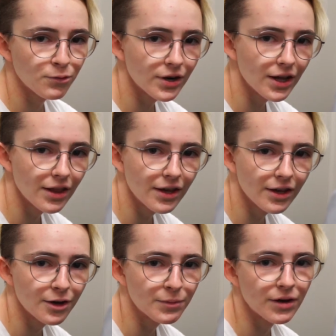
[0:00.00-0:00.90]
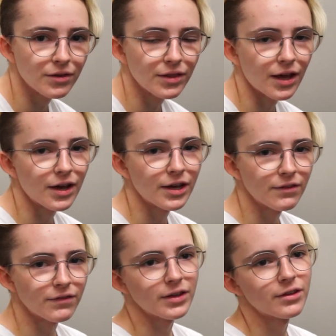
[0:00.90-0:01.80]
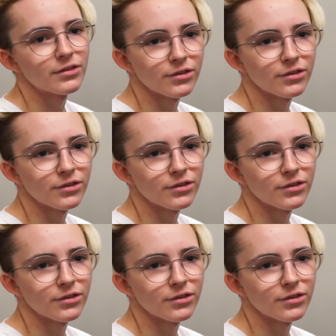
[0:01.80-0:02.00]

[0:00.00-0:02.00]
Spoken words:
What I like about live is